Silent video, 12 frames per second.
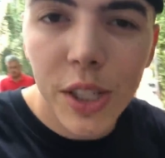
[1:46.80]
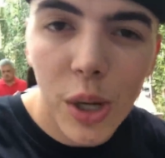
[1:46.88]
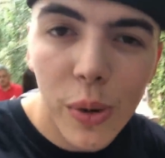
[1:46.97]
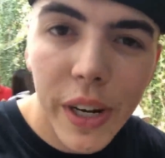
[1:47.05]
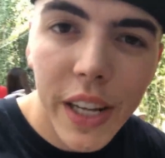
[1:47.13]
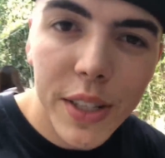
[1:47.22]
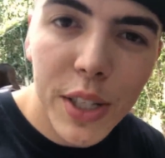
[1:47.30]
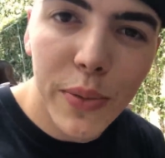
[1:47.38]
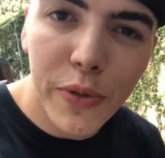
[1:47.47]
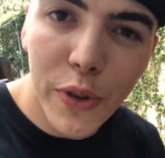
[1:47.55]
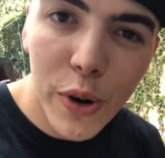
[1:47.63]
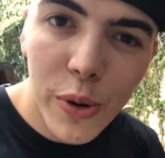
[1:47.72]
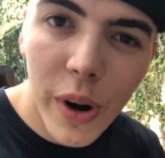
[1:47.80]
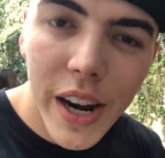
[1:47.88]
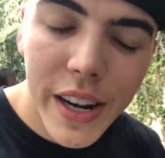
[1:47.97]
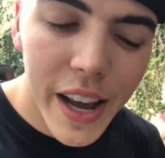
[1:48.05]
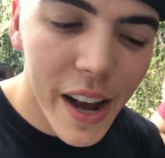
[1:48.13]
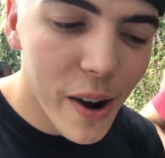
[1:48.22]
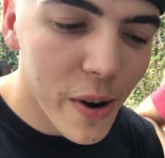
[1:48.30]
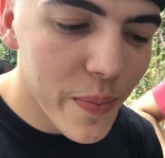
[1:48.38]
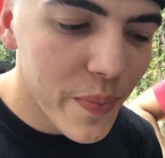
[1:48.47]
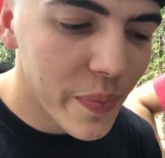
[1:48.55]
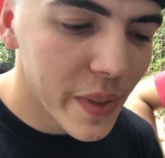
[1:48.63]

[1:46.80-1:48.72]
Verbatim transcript: so we're getting some food right now.